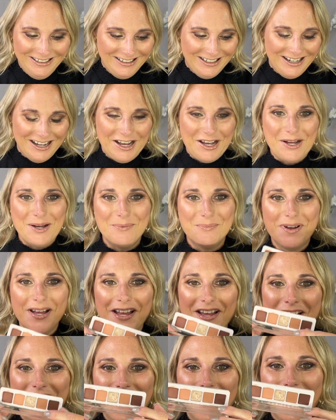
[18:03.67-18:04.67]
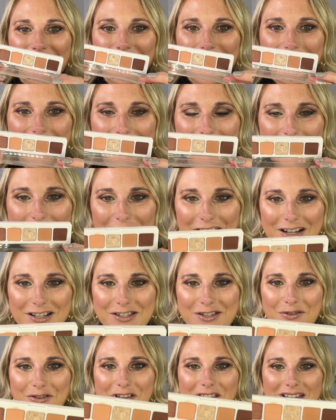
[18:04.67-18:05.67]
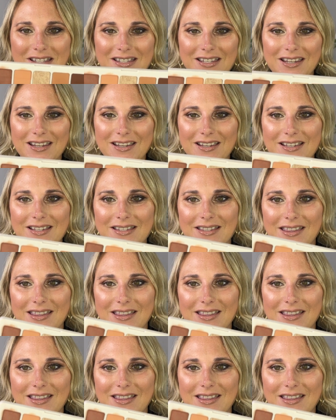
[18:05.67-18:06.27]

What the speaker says: All right, so this is